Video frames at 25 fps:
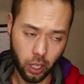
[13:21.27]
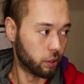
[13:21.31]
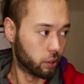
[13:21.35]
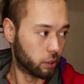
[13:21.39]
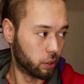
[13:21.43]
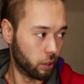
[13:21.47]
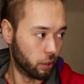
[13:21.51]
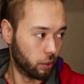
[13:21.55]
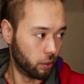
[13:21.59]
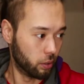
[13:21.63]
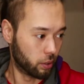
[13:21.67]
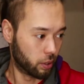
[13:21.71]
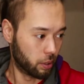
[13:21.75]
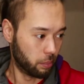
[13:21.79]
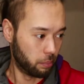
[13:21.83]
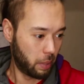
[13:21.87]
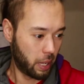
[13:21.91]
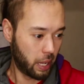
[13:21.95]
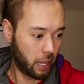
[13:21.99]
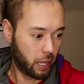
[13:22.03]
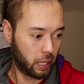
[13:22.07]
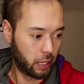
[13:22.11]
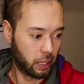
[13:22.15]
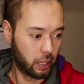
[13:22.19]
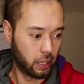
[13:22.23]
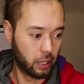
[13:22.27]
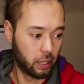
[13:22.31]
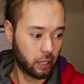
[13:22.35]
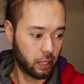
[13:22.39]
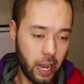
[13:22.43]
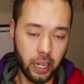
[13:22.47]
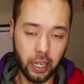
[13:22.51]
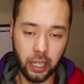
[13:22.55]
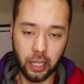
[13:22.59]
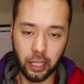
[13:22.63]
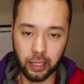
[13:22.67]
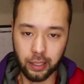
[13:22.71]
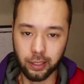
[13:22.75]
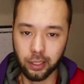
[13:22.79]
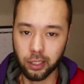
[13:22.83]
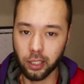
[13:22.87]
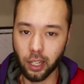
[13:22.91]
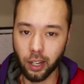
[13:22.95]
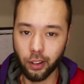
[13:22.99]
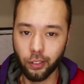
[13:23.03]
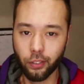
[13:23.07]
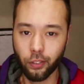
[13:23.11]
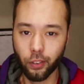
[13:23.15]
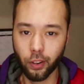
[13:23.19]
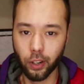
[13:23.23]
So the main editing
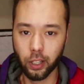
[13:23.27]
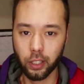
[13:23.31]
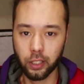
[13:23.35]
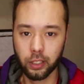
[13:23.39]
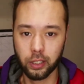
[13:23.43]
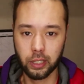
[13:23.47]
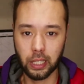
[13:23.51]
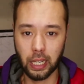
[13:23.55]
softwares